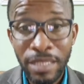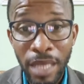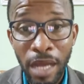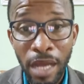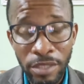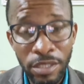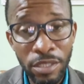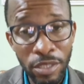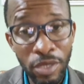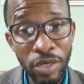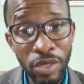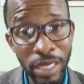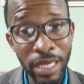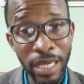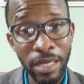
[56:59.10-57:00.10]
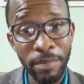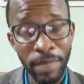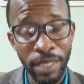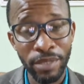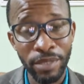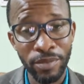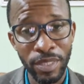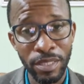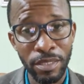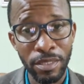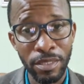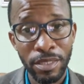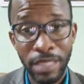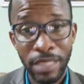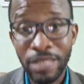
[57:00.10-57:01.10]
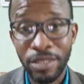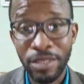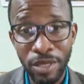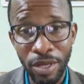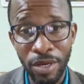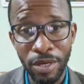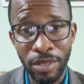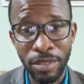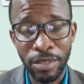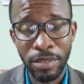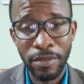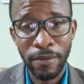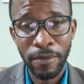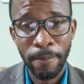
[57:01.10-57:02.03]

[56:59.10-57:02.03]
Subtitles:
That's actually the law in Guyana, by the way. That's the law.